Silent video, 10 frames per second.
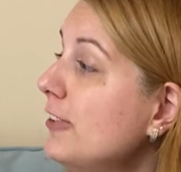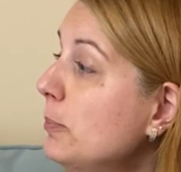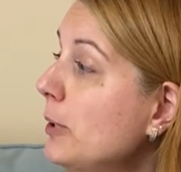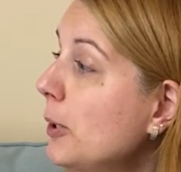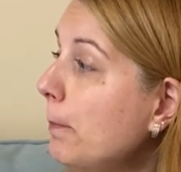
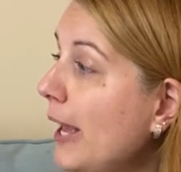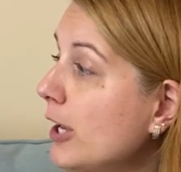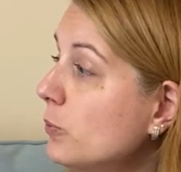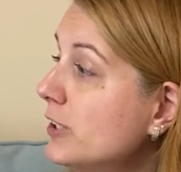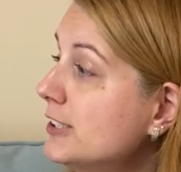Female
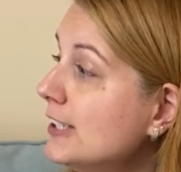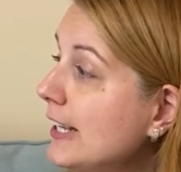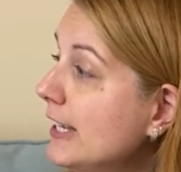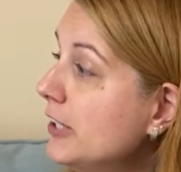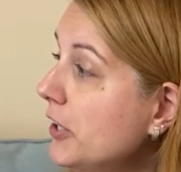penguins
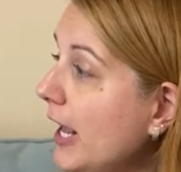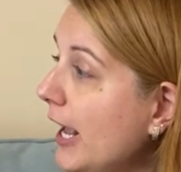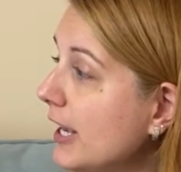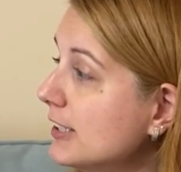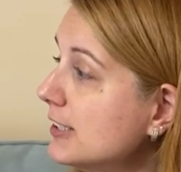lay their
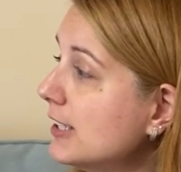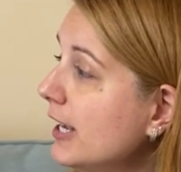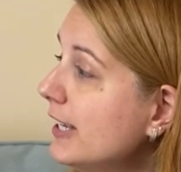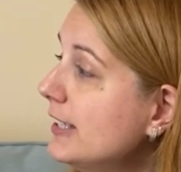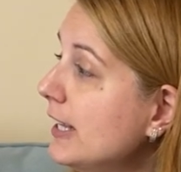eggs.
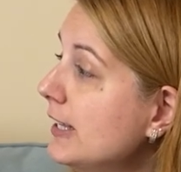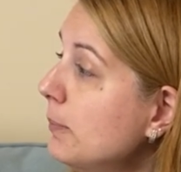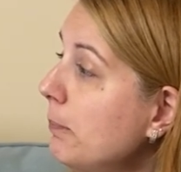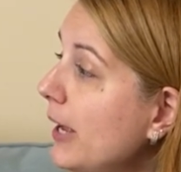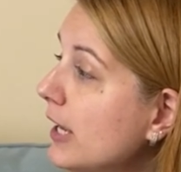Then
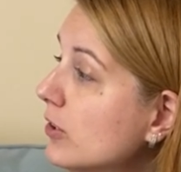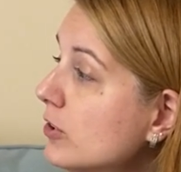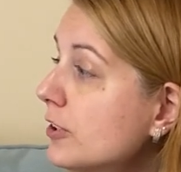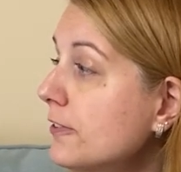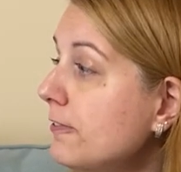the
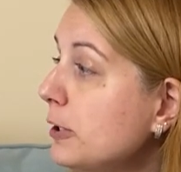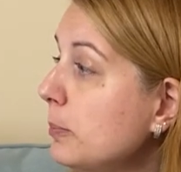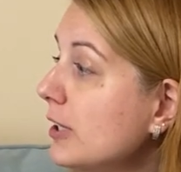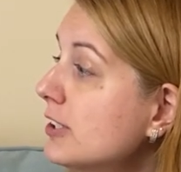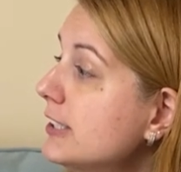male or
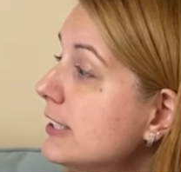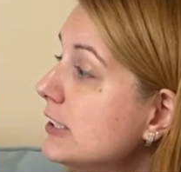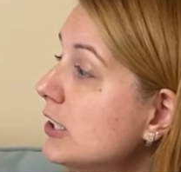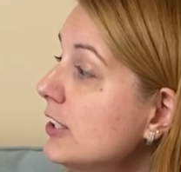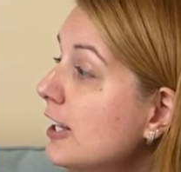female
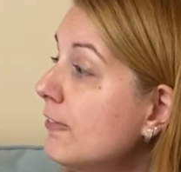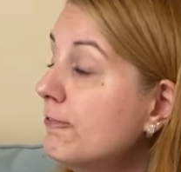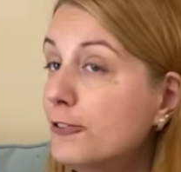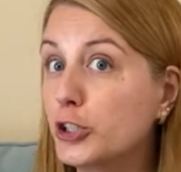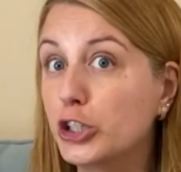sits on
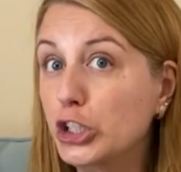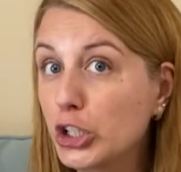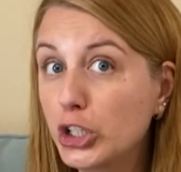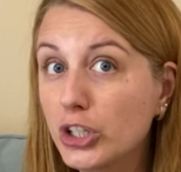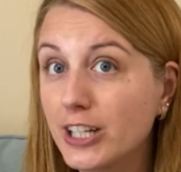them for
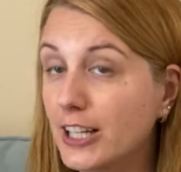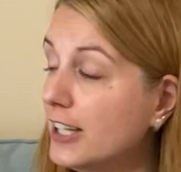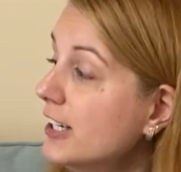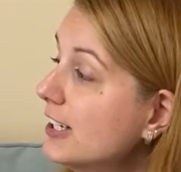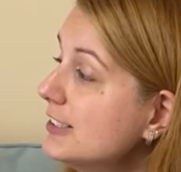
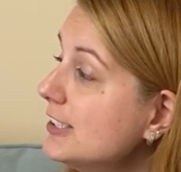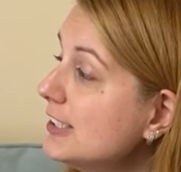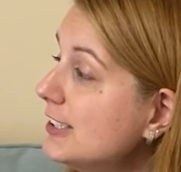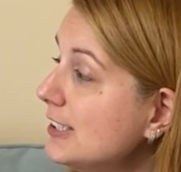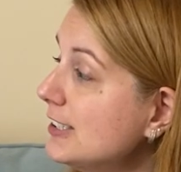30 to
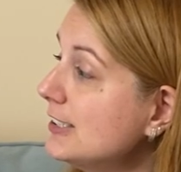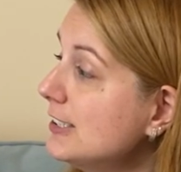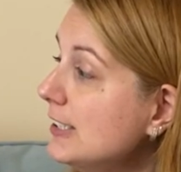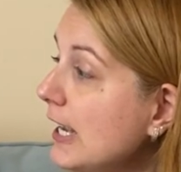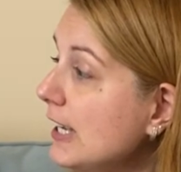
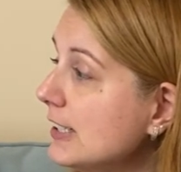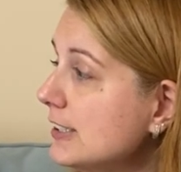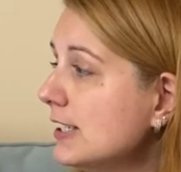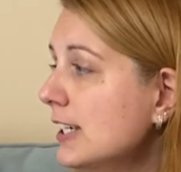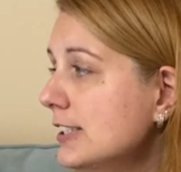60 days,
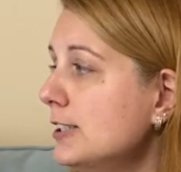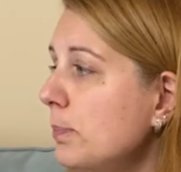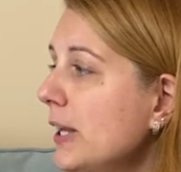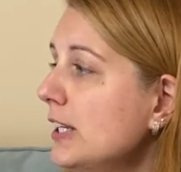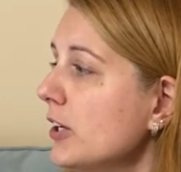
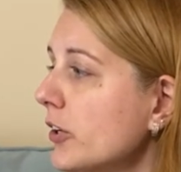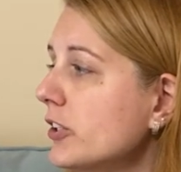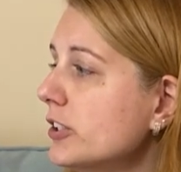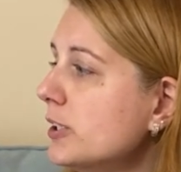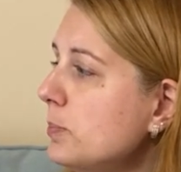depending on
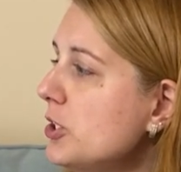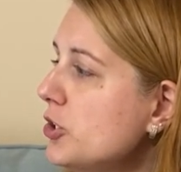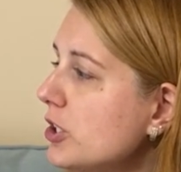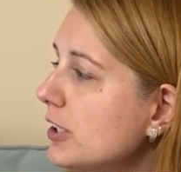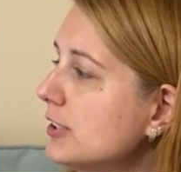their
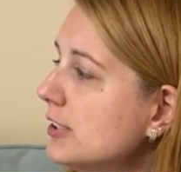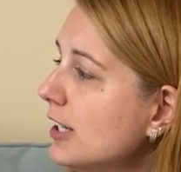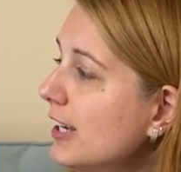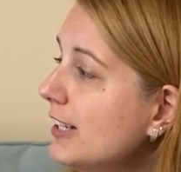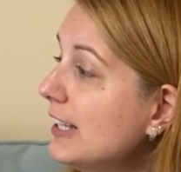species.
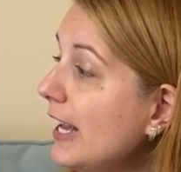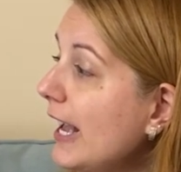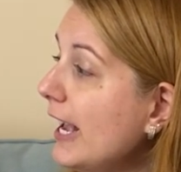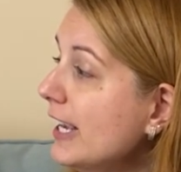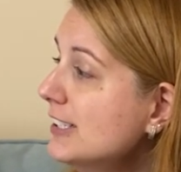The
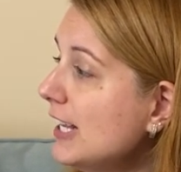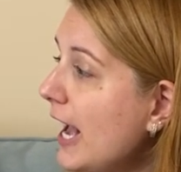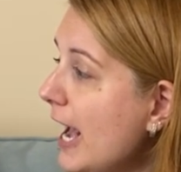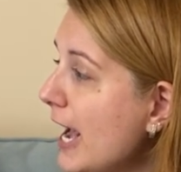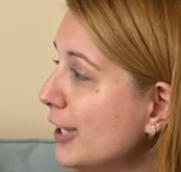eggs
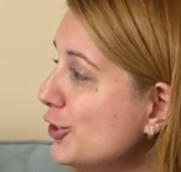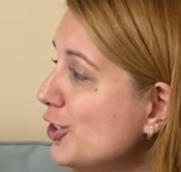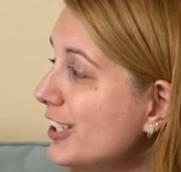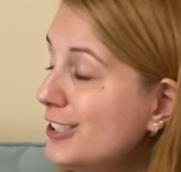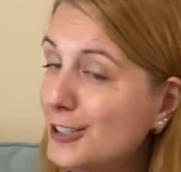
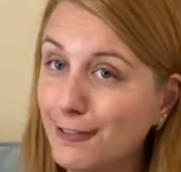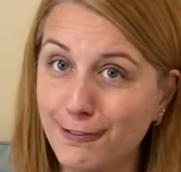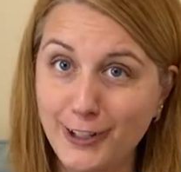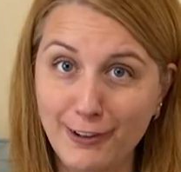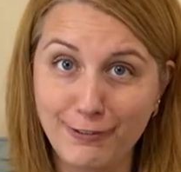hatch into
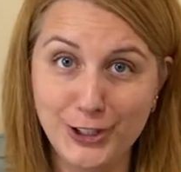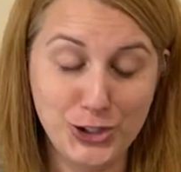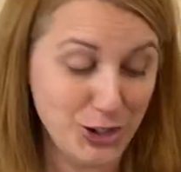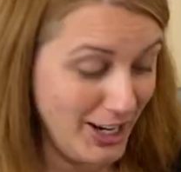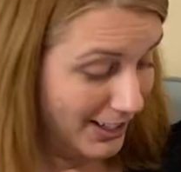fluffy
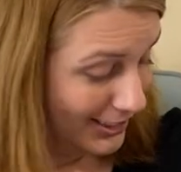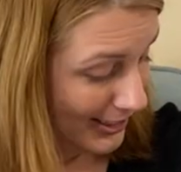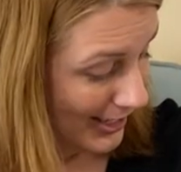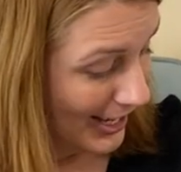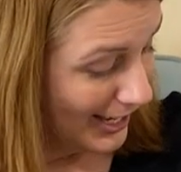
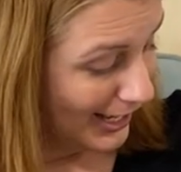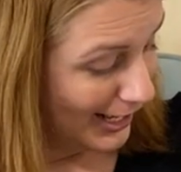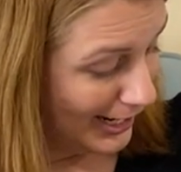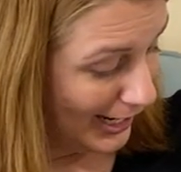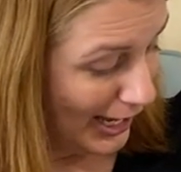chicks.
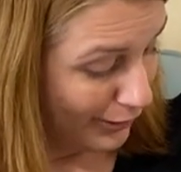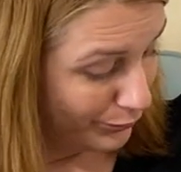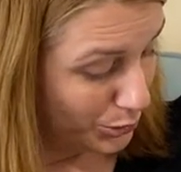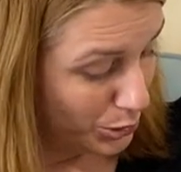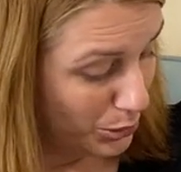And I have
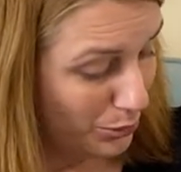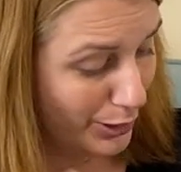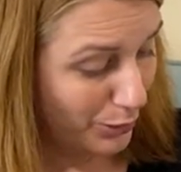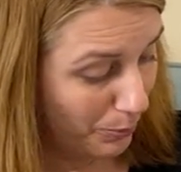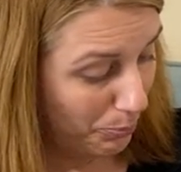two
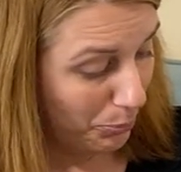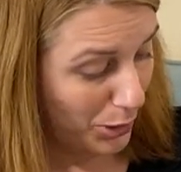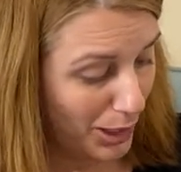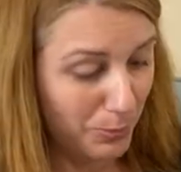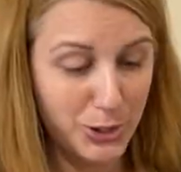little
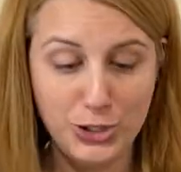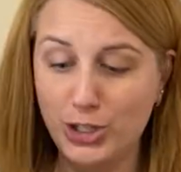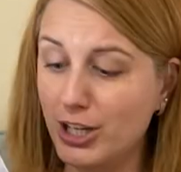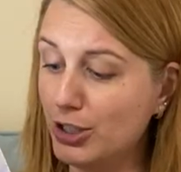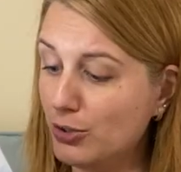baby
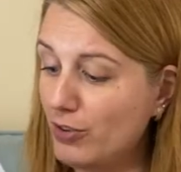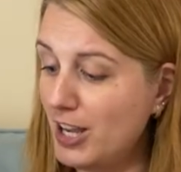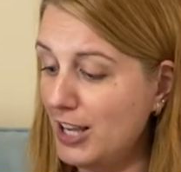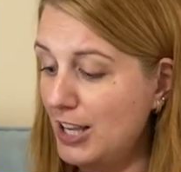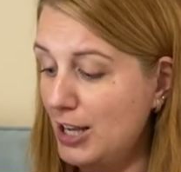chicks
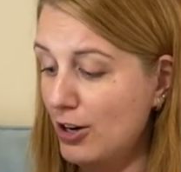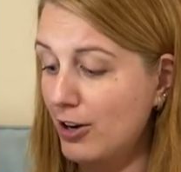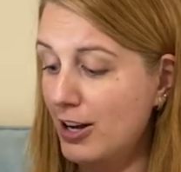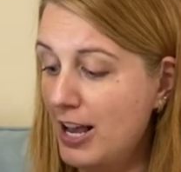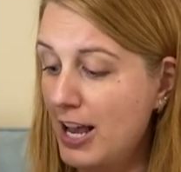right
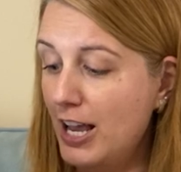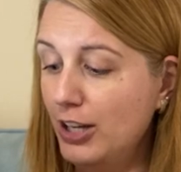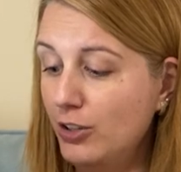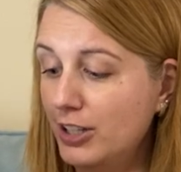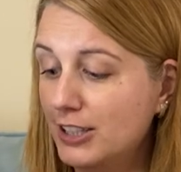here.
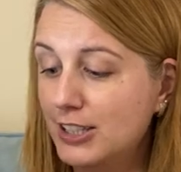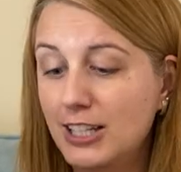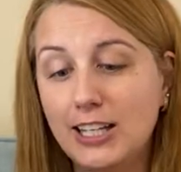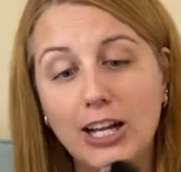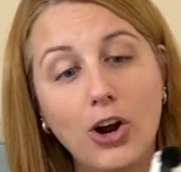And you can
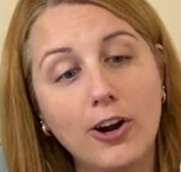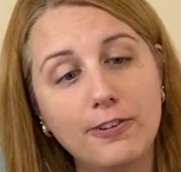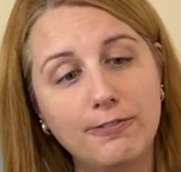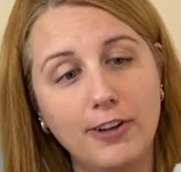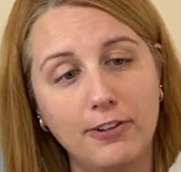see they
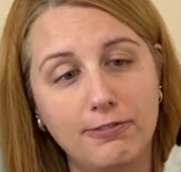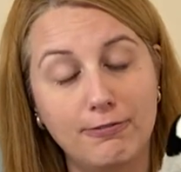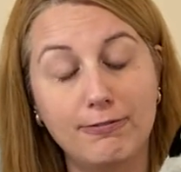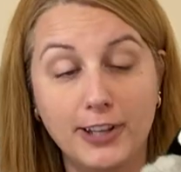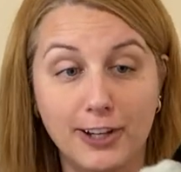are
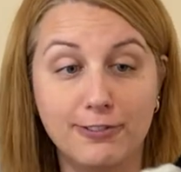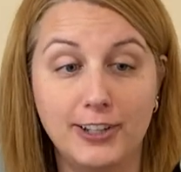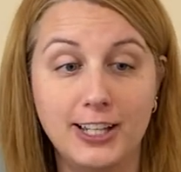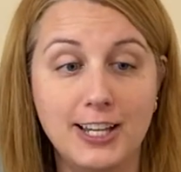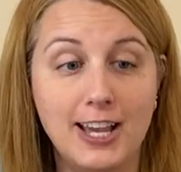
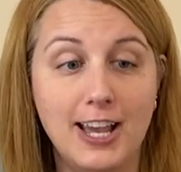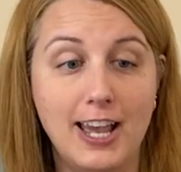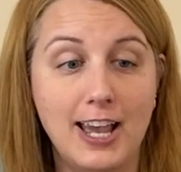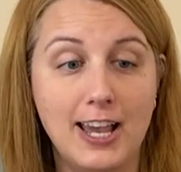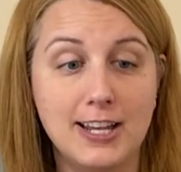fluffy
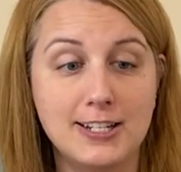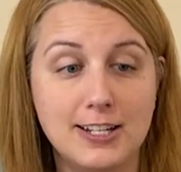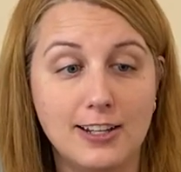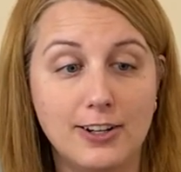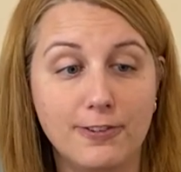
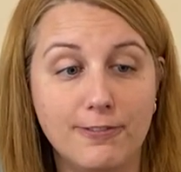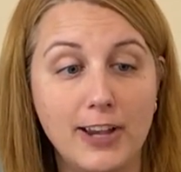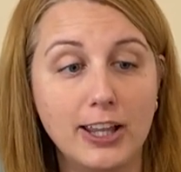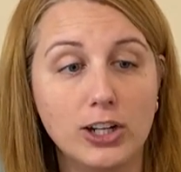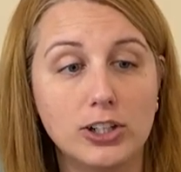and their
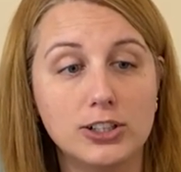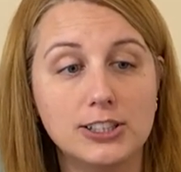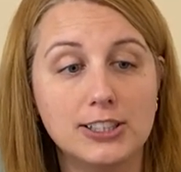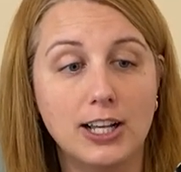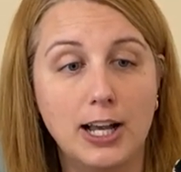
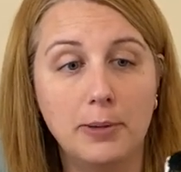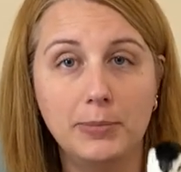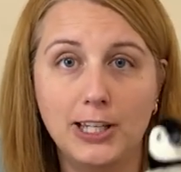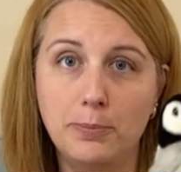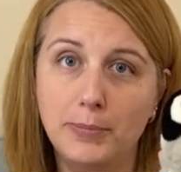feathers
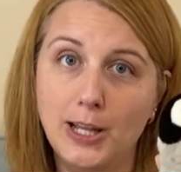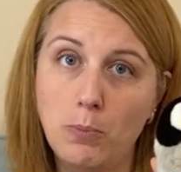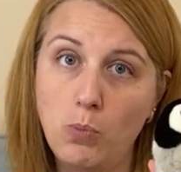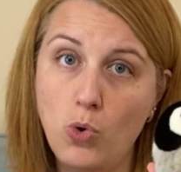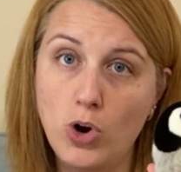keep
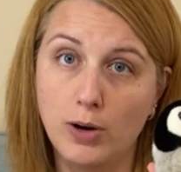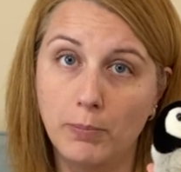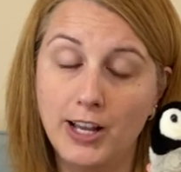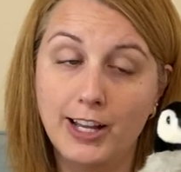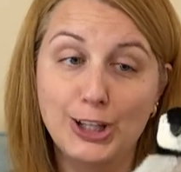them
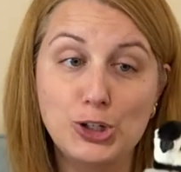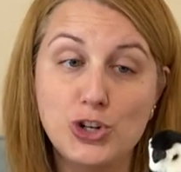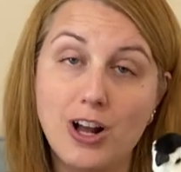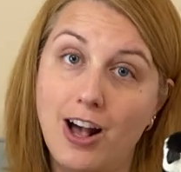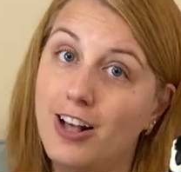warm. They're
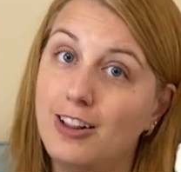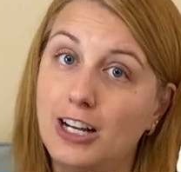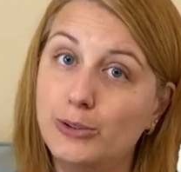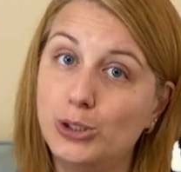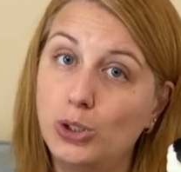not
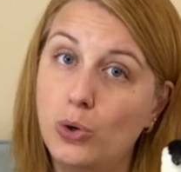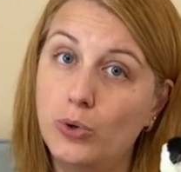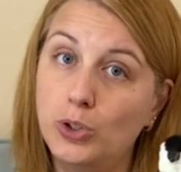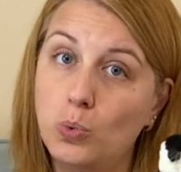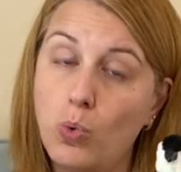allowed to
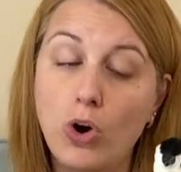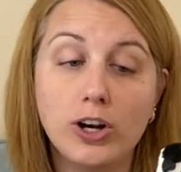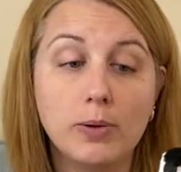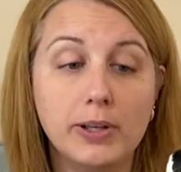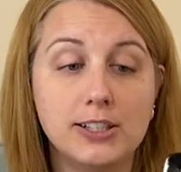go in the
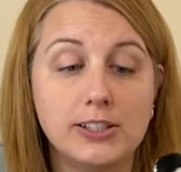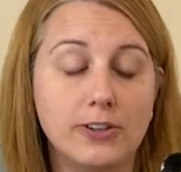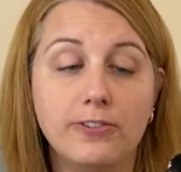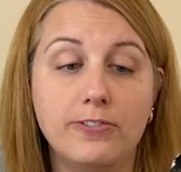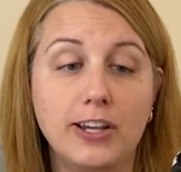water because
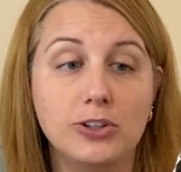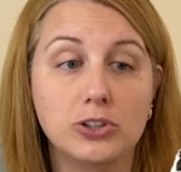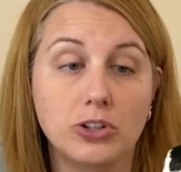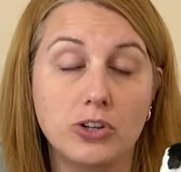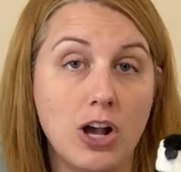their
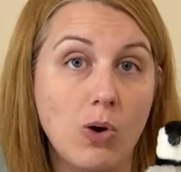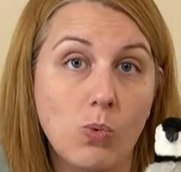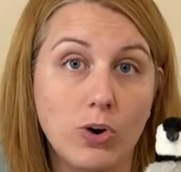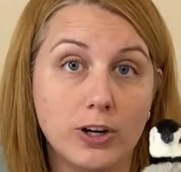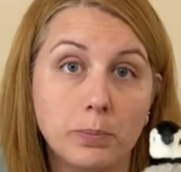feathers are
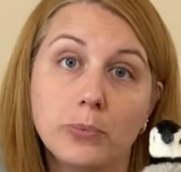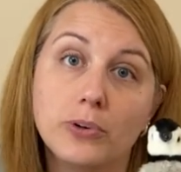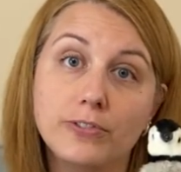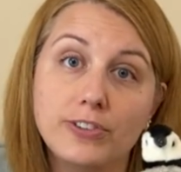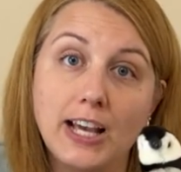not
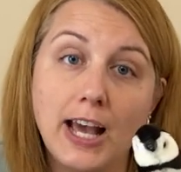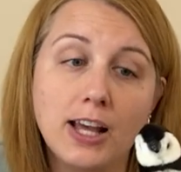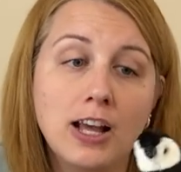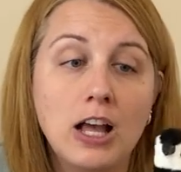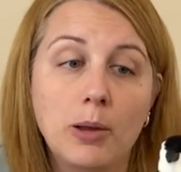waterproof
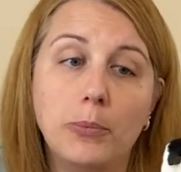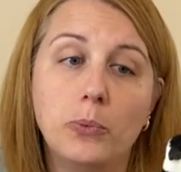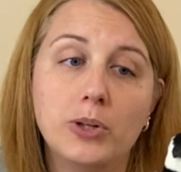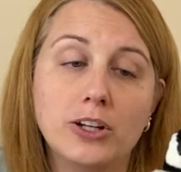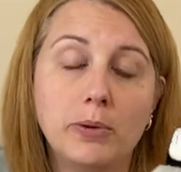yet.
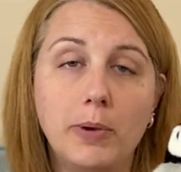But when they're